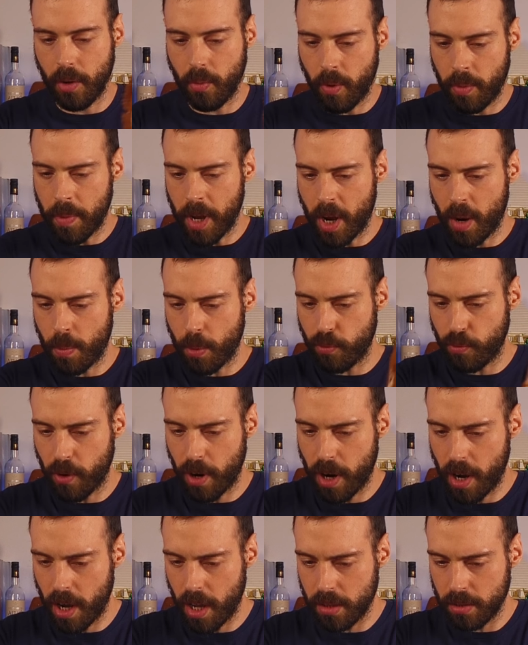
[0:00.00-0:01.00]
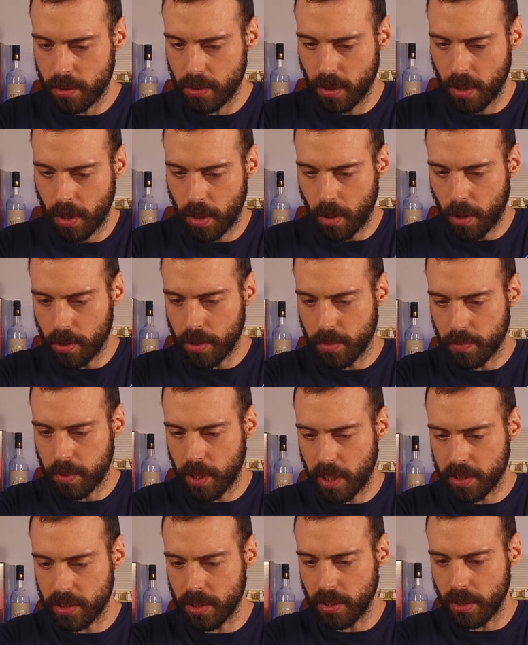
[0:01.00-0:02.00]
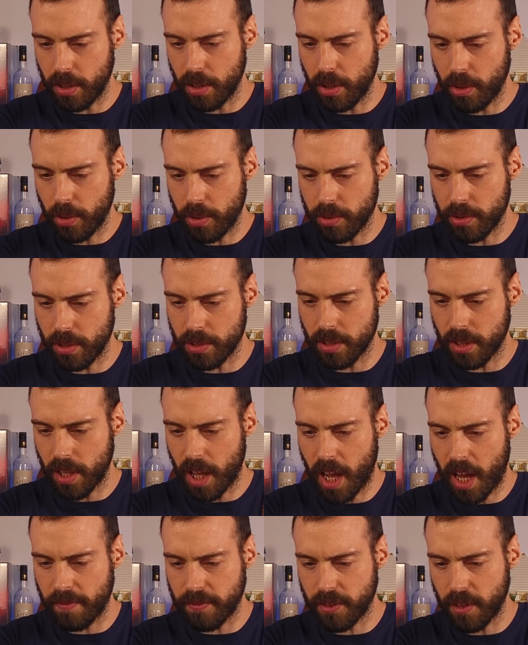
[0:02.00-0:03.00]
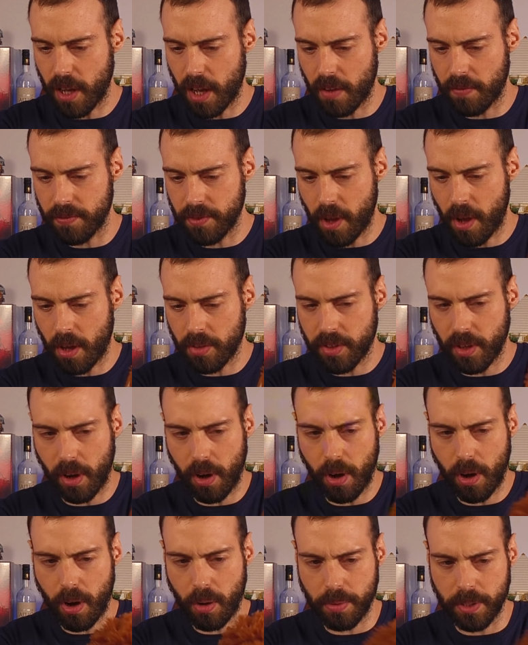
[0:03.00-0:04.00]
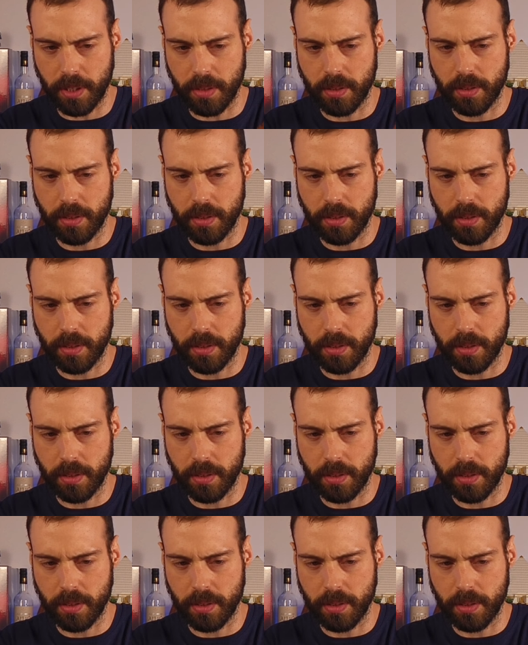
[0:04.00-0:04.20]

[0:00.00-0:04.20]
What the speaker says: remember, friends, hoarding plastic heroes is a lifestyle, not a hobby.